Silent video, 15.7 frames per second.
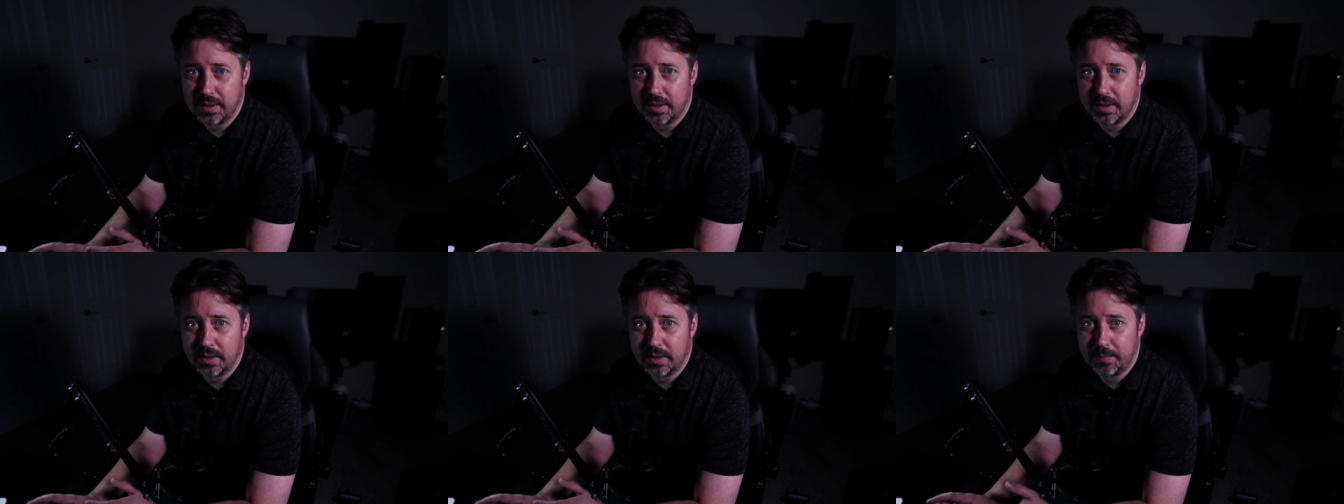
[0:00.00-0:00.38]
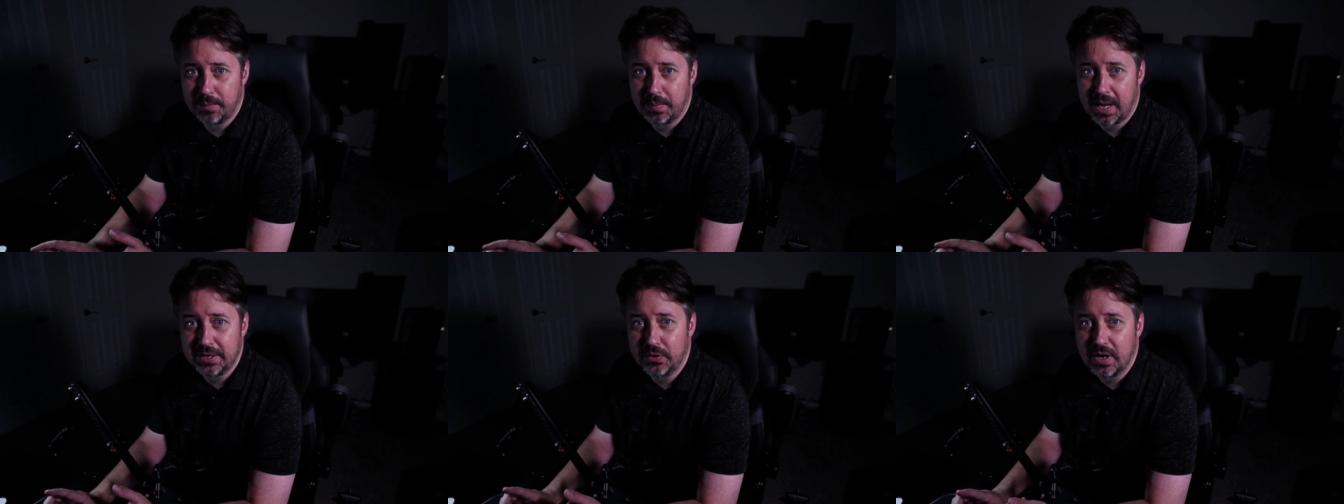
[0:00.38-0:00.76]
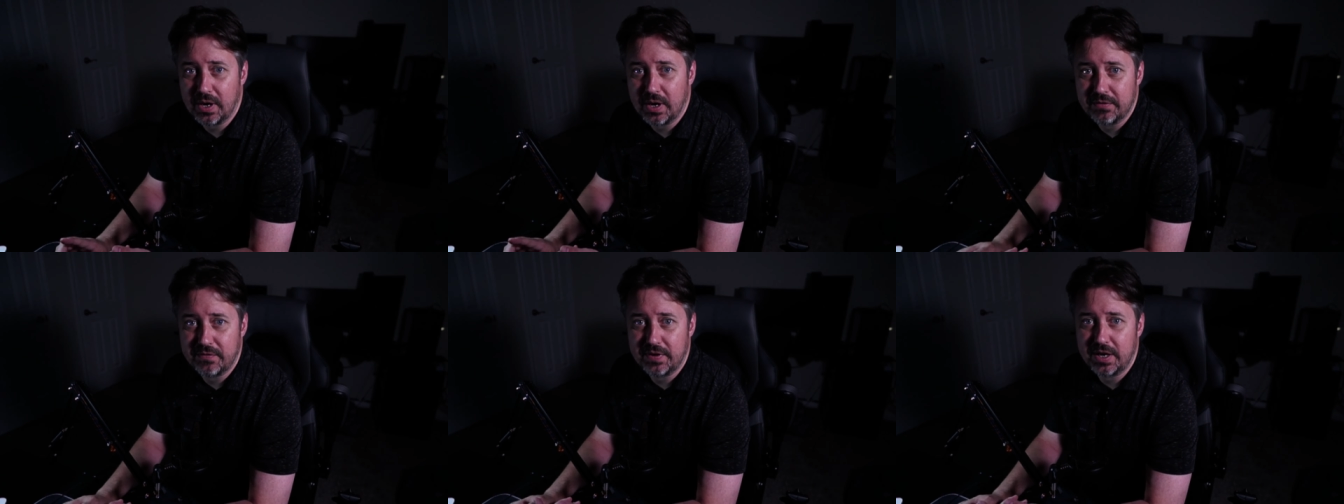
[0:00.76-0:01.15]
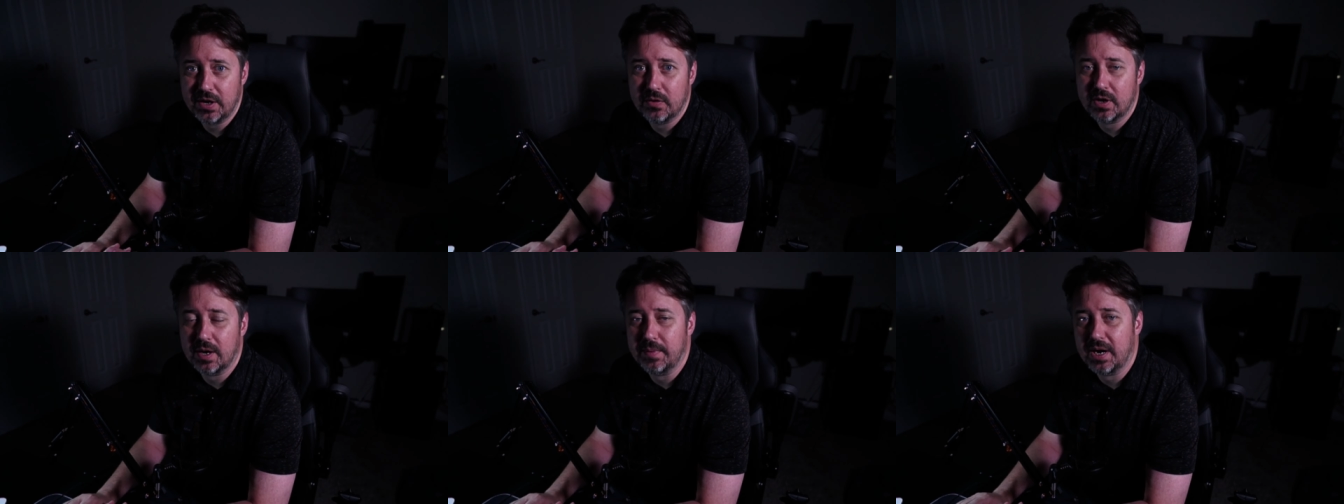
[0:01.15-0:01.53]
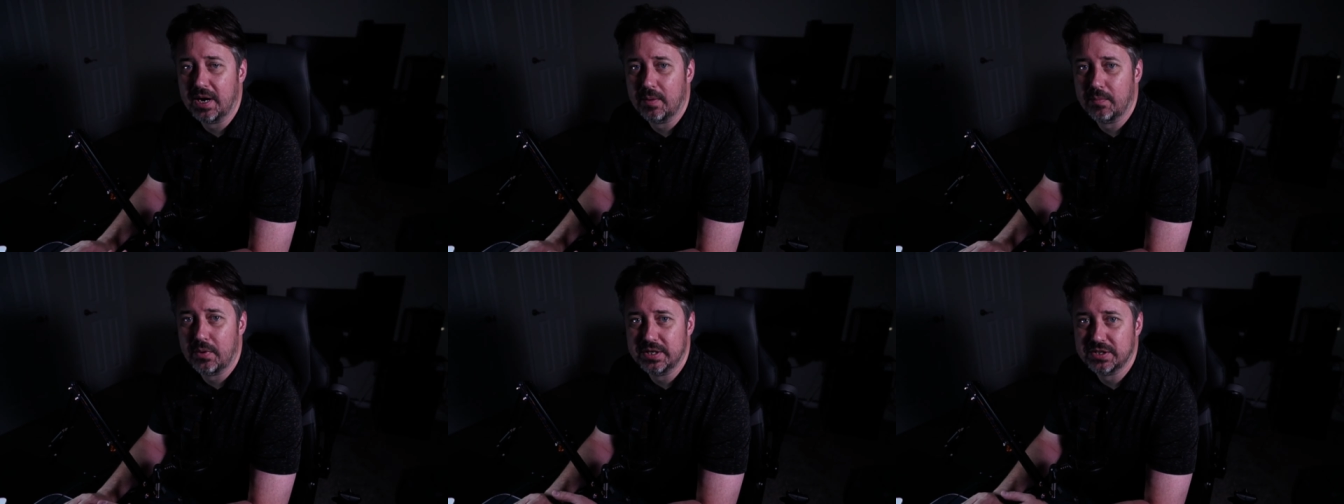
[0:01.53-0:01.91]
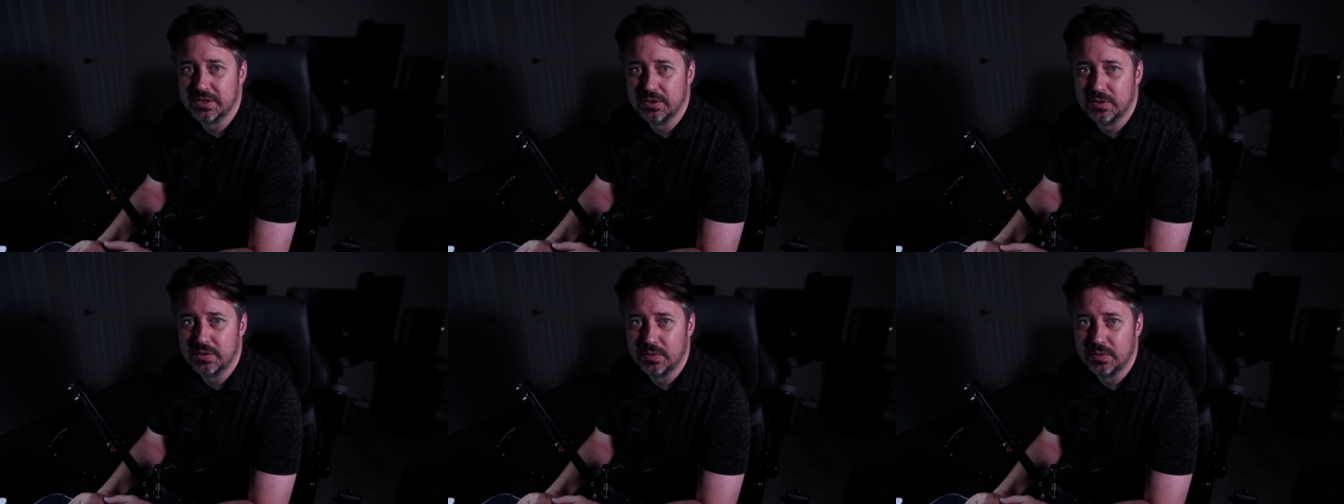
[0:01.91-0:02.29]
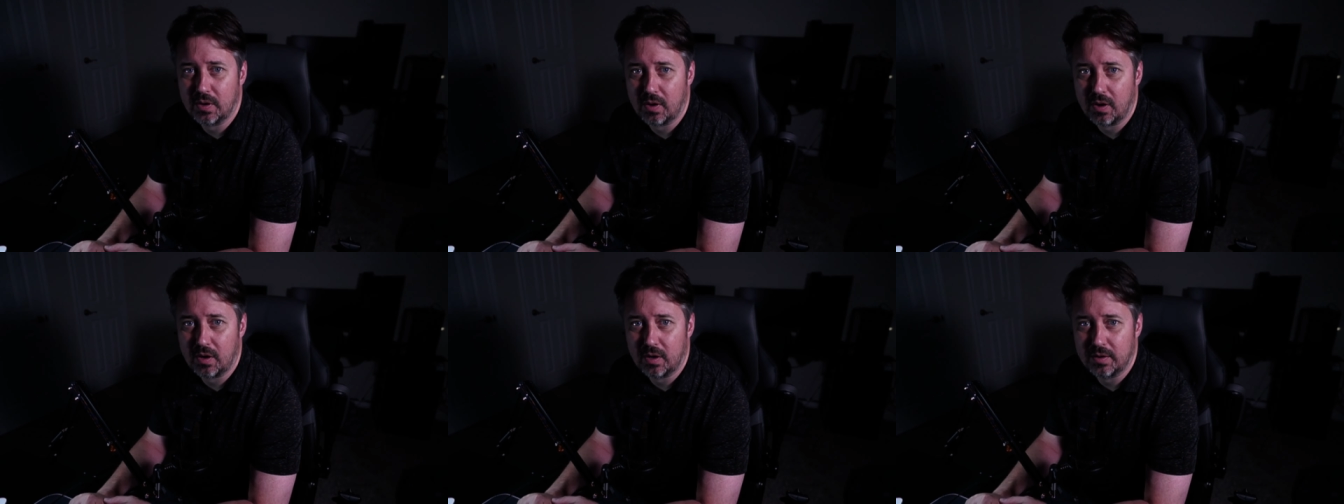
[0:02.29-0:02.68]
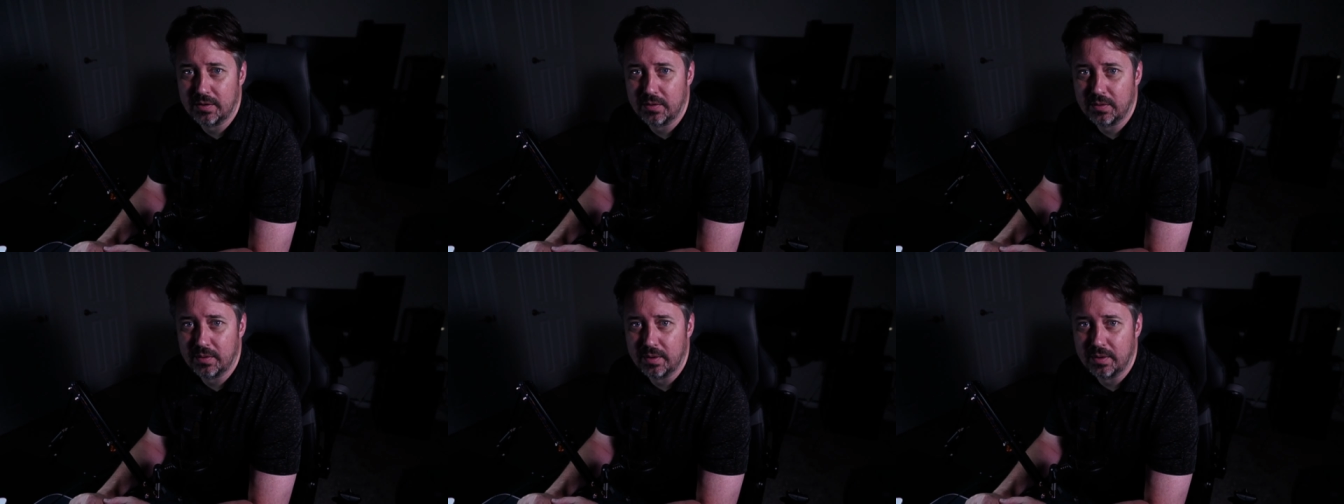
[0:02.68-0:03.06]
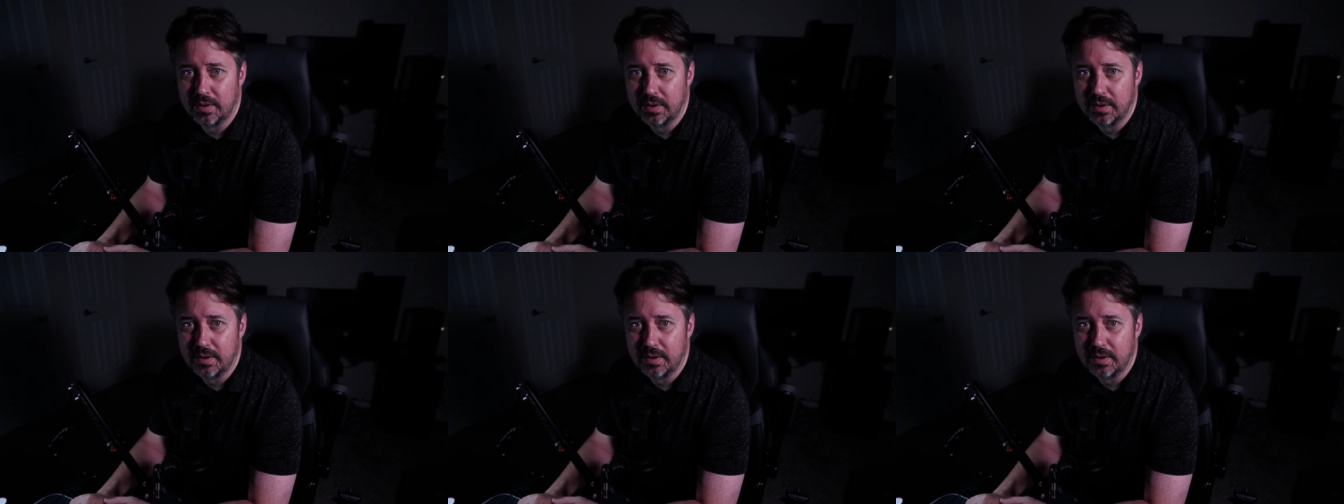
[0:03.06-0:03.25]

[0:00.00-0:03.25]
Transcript: I do have a video coming out pretty soon on